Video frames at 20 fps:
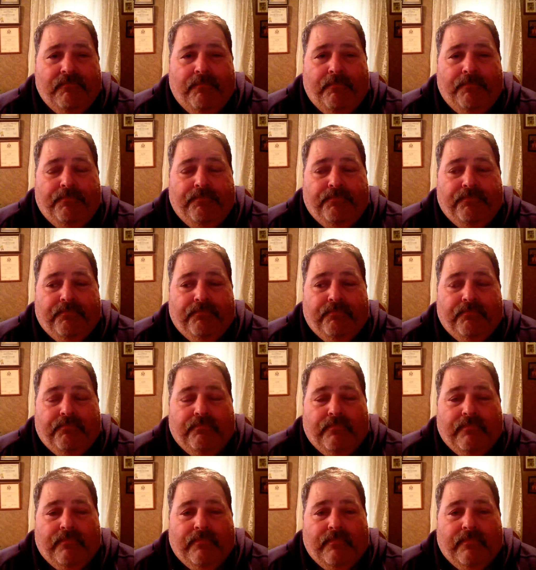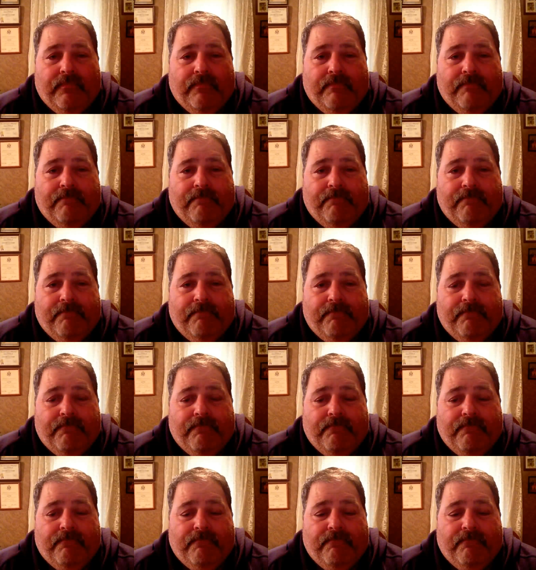
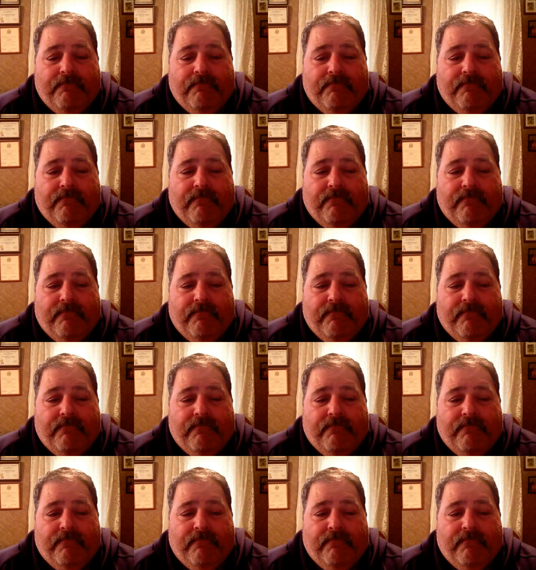(silence)